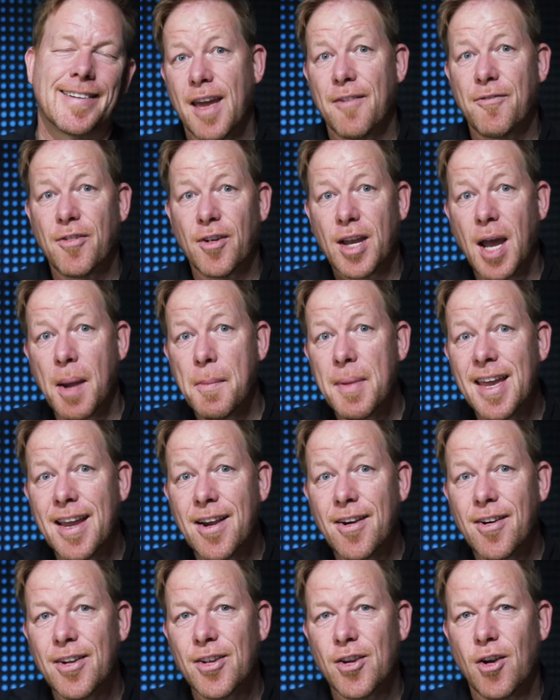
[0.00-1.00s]
If you're coming
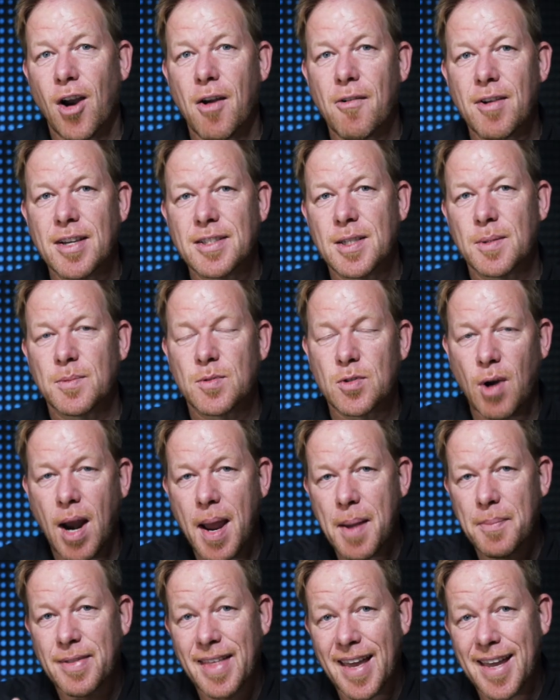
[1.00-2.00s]
here and you're already
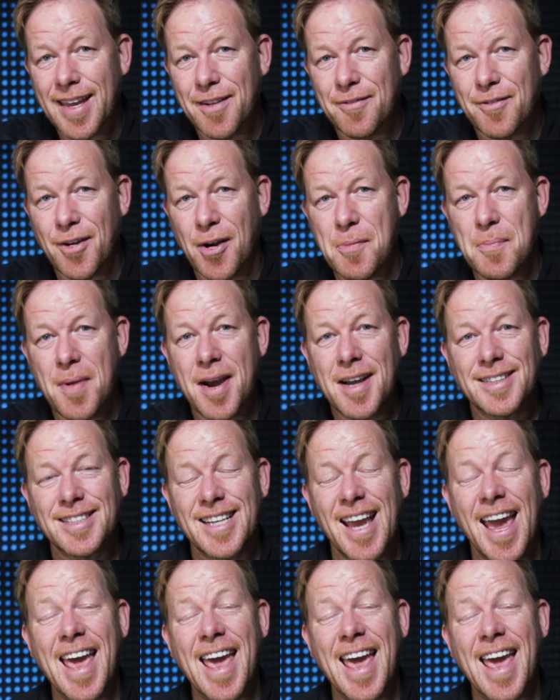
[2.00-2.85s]
subscribed, thank you very much.